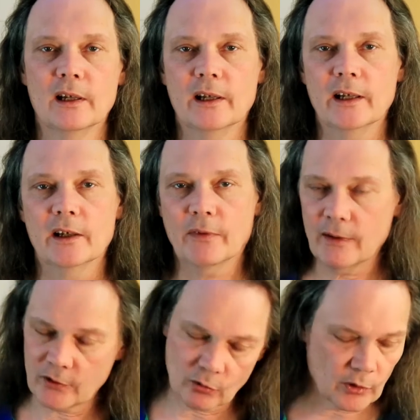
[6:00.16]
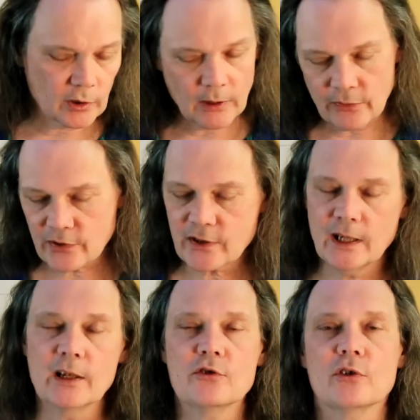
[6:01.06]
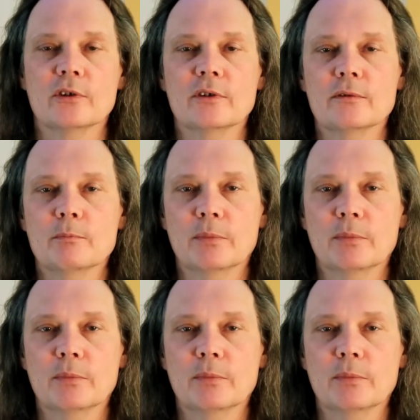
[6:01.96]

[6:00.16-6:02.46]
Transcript: And if I have to run around the stage and